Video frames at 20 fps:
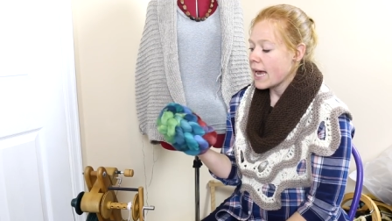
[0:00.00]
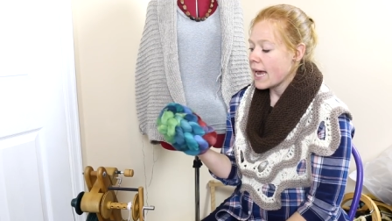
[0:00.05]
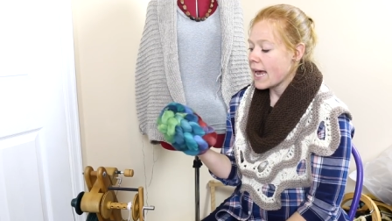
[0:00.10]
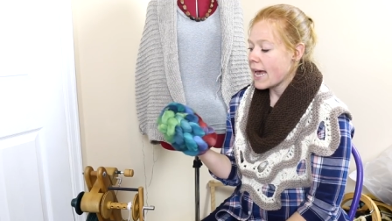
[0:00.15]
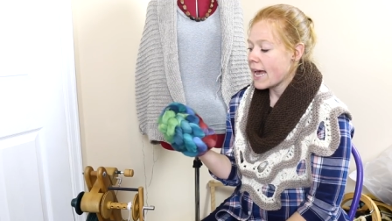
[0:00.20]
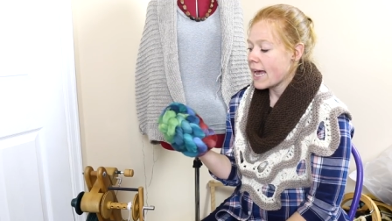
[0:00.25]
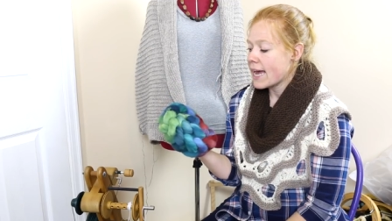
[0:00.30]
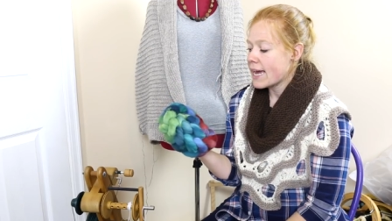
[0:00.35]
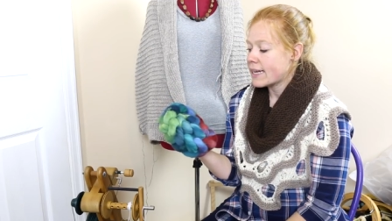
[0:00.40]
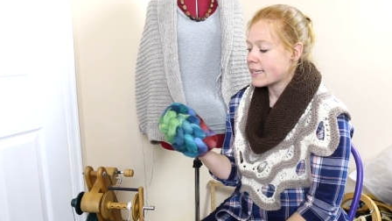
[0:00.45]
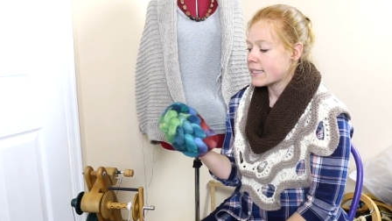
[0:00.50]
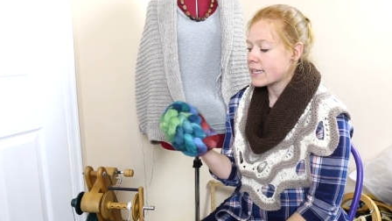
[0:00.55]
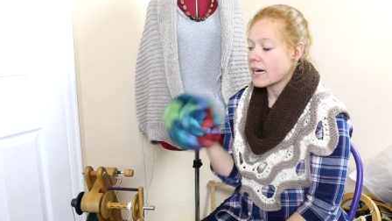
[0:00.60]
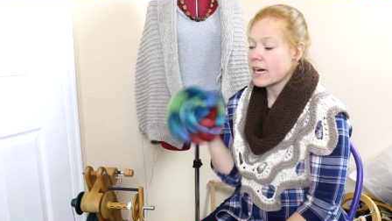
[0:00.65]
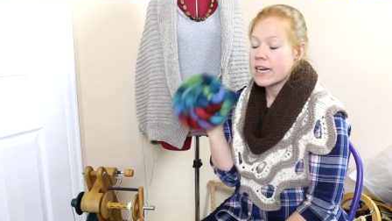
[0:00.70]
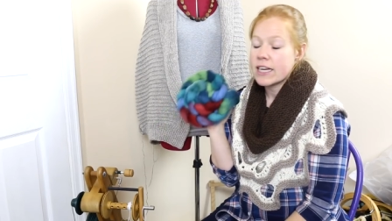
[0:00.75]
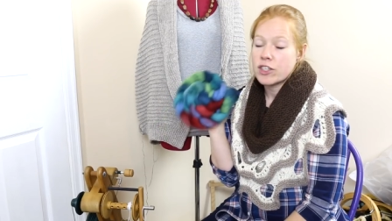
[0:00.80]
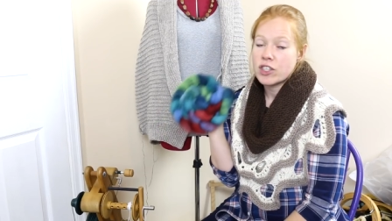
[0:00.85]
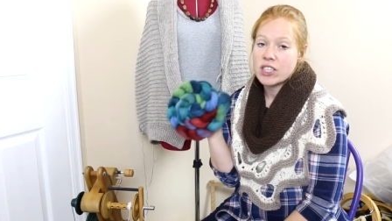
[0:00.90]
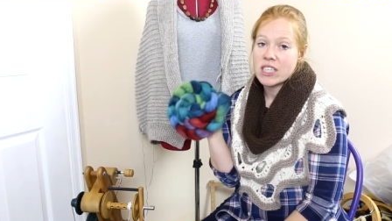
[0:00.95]
and uh,
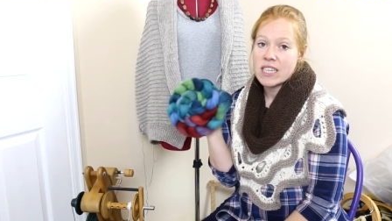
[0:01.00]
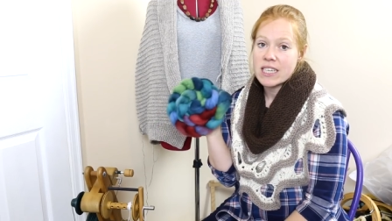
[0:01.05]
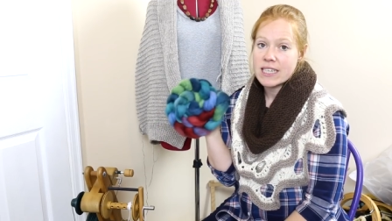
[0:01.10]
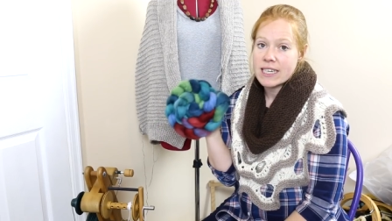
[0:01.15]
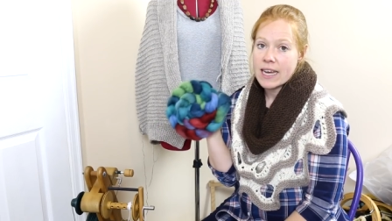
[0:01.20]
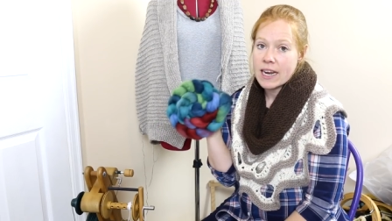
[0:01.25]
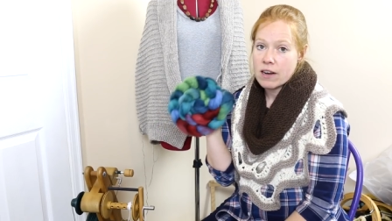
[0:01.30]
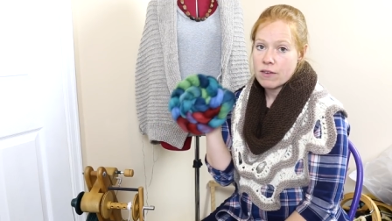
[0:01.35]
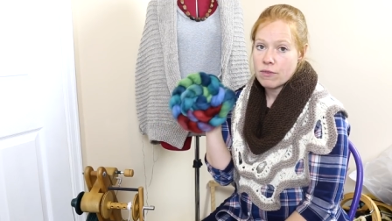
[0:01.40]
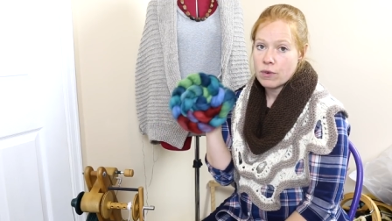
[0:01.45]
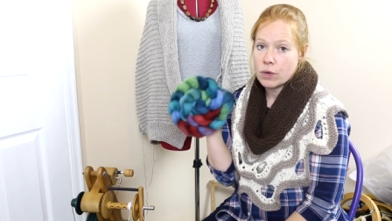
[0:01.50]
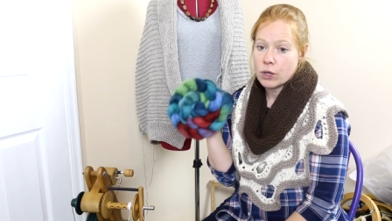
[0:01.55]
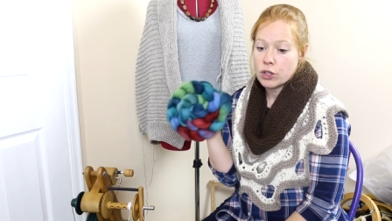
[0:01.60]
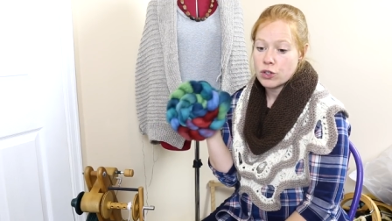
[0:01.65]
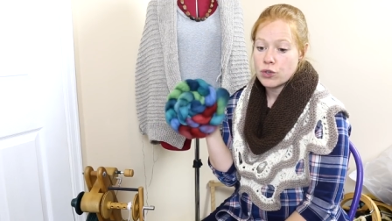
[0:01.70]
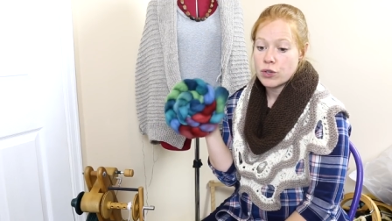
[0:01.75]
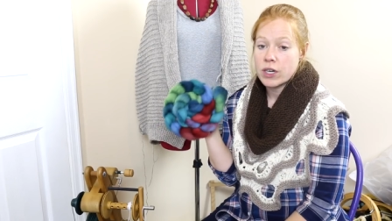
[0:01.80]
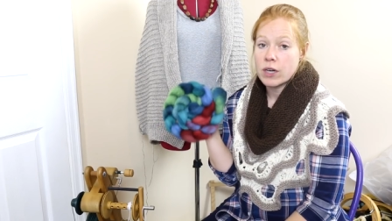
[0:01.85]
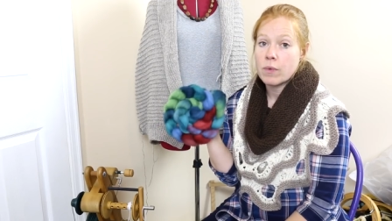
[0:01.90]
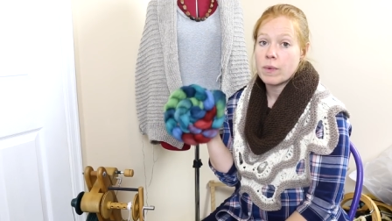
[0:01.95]
i just need to get it from
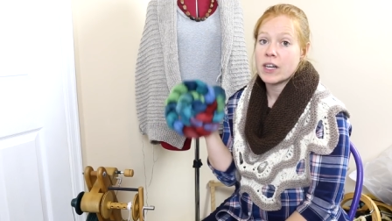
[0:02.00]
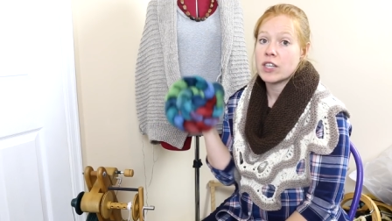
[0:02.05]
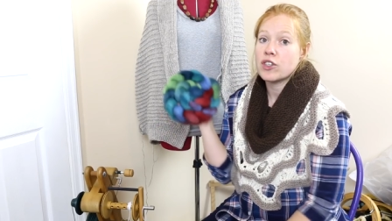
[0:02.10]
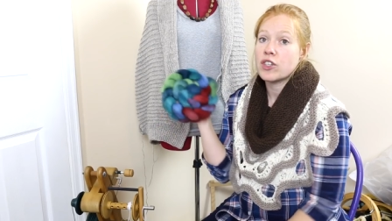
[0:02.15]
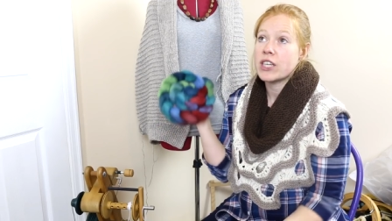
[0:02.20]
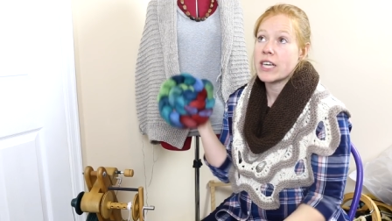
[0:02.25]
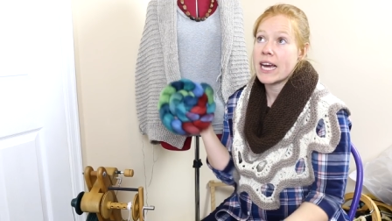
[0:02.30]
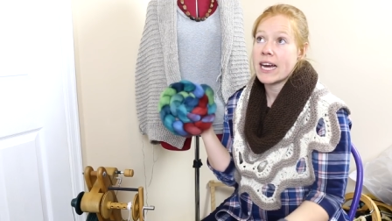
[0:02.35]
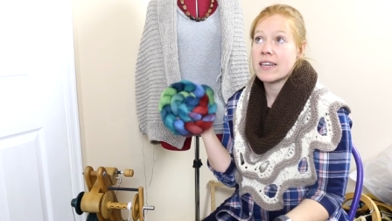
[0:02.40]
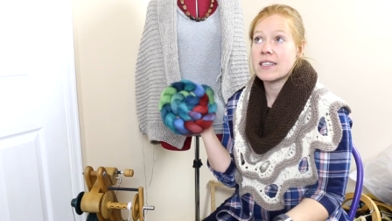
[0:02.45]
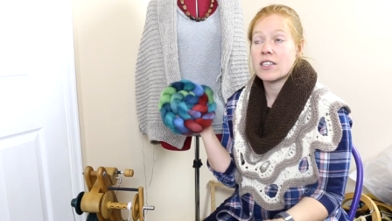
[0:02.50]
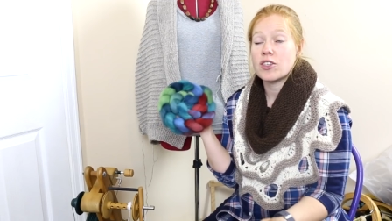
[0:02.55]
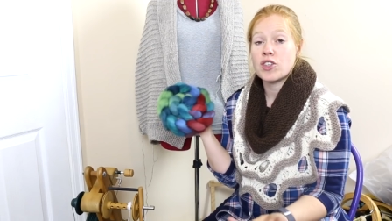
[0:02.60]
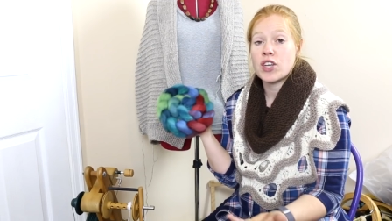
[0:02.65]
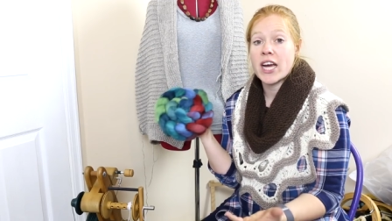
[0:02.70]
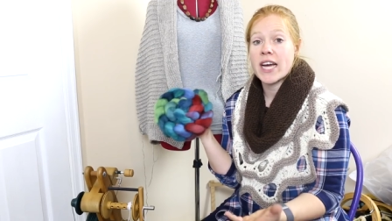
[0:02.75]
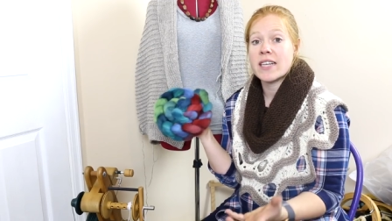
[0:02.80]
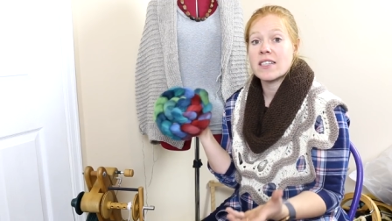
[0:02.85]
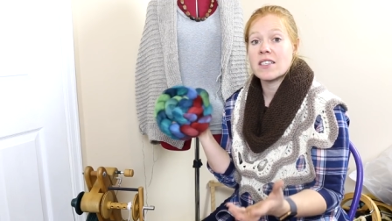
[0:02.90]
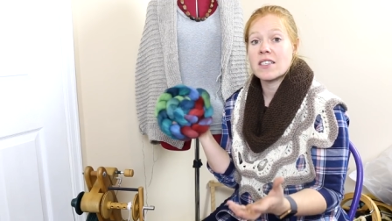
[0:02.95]
katrina when she has a
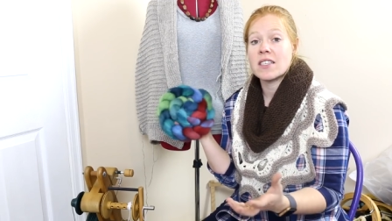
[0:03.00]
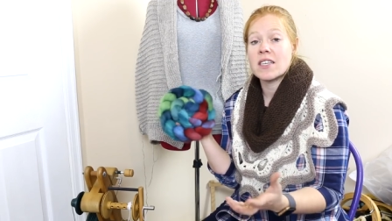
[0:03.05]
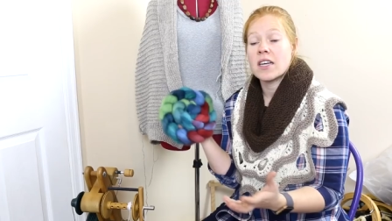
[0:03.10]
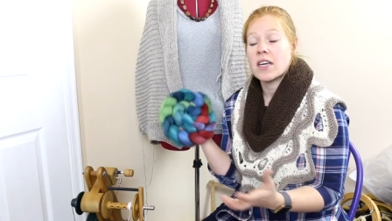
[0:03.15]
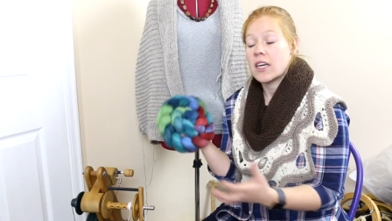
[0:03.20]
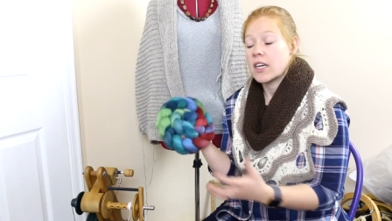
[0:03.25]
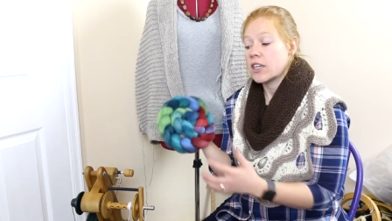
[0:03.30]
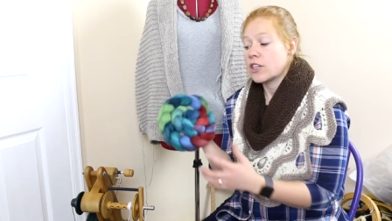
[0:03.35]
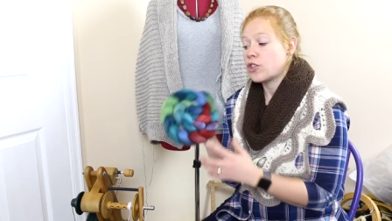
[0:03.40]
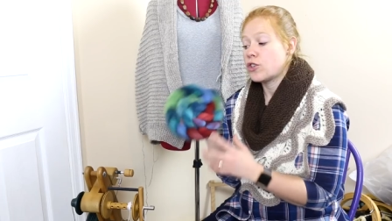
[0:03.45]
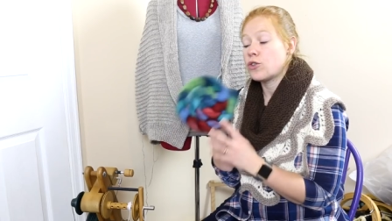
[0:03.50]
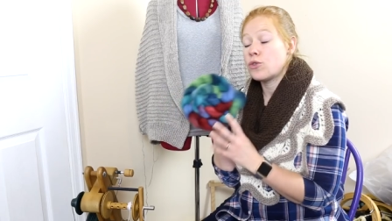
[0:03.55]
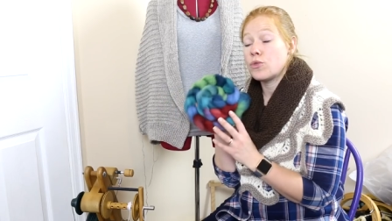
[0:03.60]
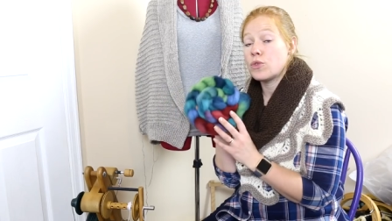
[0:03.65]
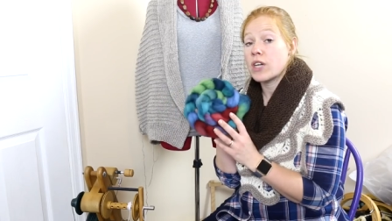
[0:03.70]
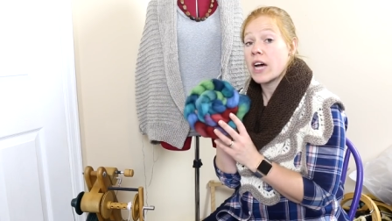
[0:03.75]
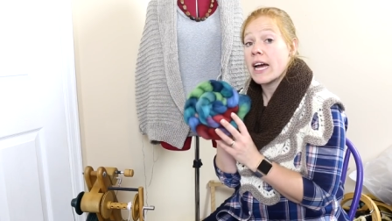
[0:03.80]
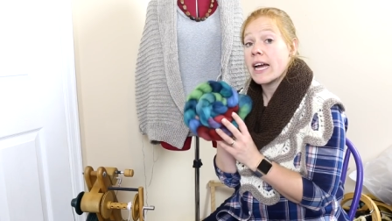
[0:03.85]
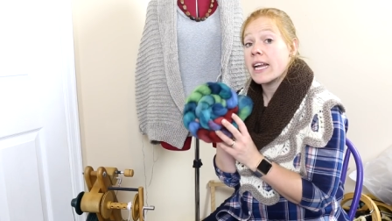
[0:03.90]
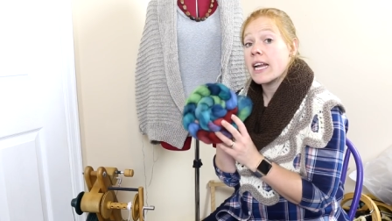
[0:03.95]
chance to
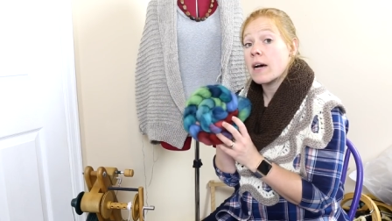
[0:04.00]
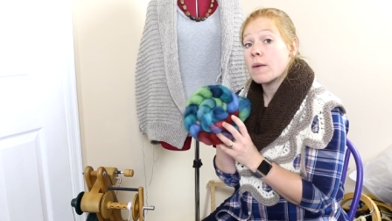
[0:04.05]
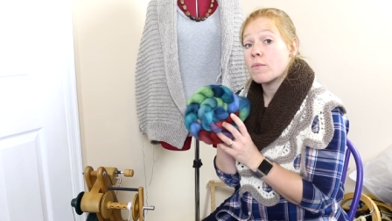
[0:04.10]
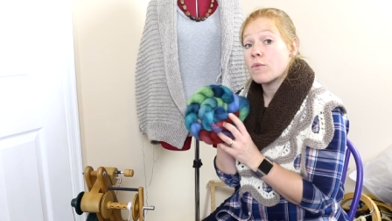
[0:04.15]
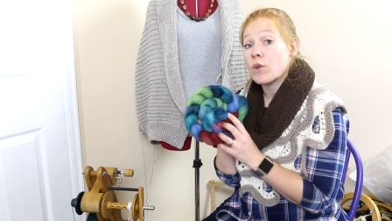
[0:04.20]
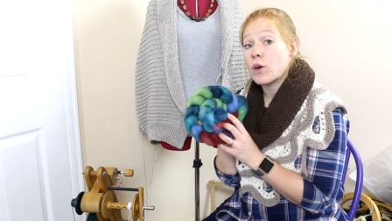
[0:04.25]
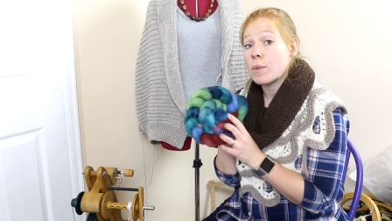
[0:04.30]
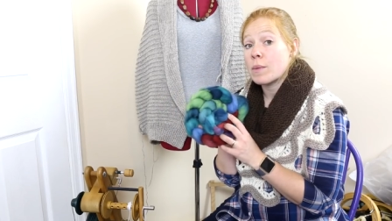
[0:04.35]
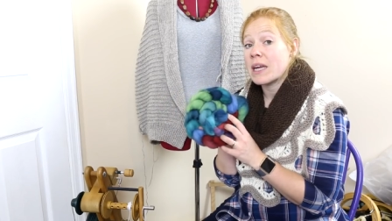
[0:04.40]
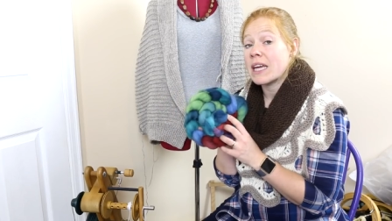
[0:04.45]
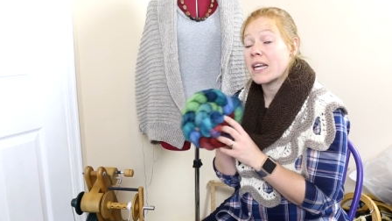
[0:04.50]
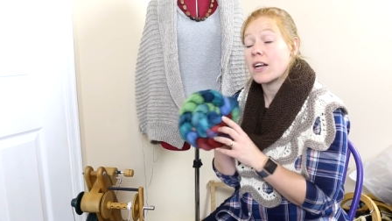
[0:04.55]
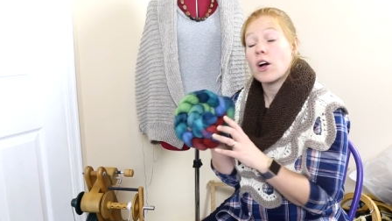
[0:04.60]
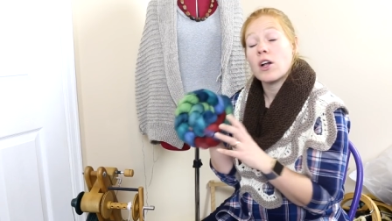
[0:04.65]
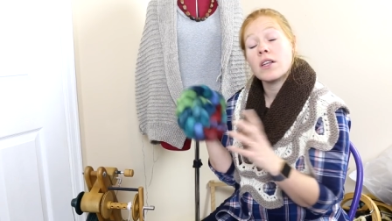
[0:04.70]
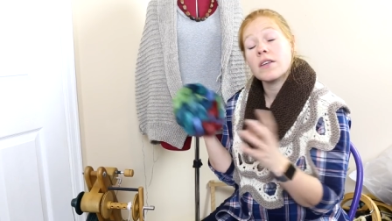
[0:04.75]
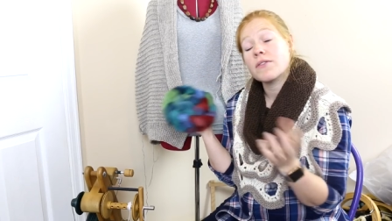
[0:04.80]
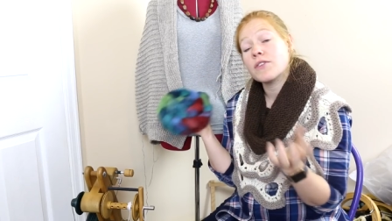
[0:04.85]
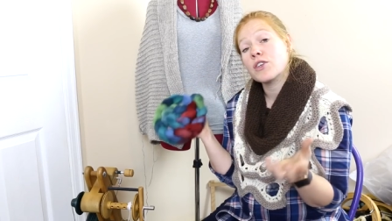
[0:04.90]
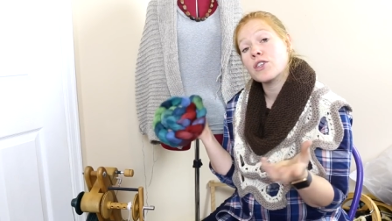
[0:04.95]
dye it up for me in
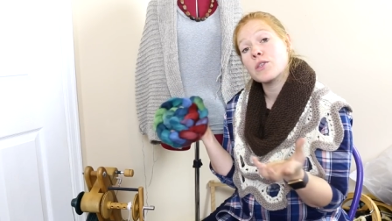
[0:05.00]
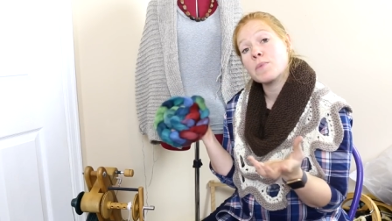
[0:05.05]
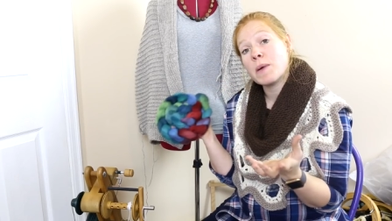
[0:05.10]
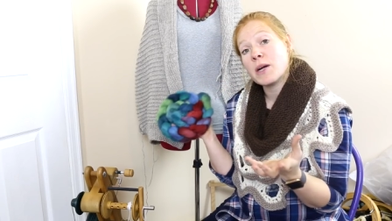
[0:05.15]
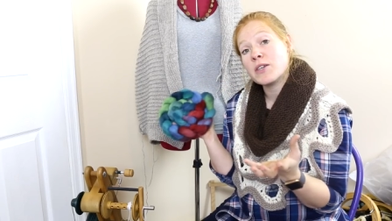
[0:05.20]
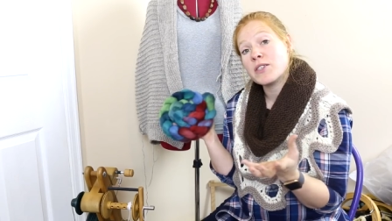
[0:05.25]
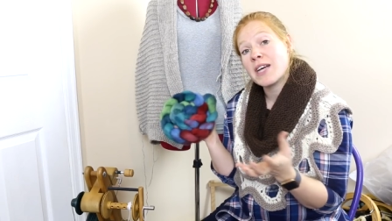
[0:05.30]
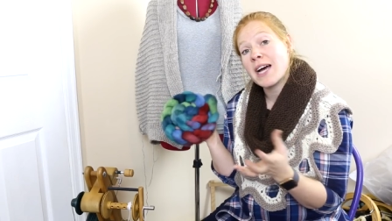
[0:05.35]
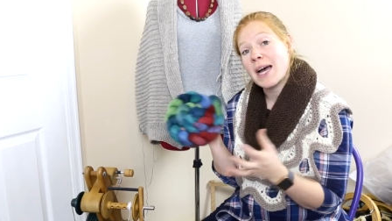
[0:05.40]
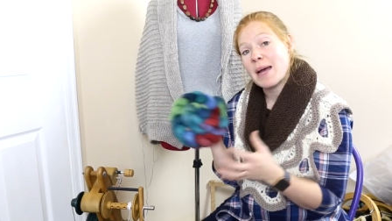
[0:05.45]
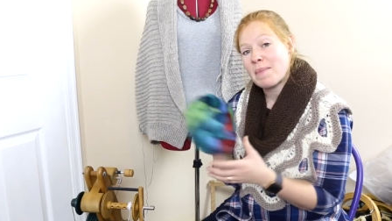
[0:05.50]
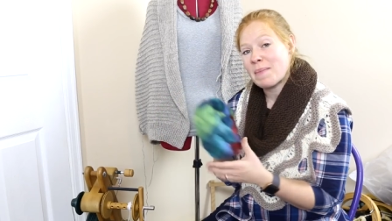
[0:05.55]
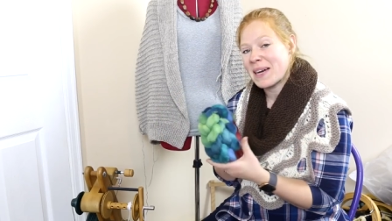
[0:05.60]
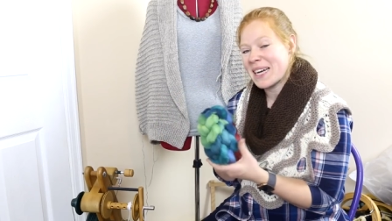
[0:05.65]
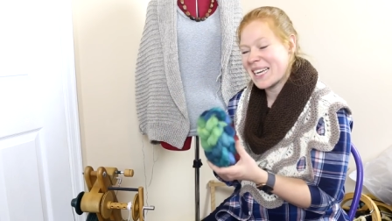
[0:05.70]
all of her spare time.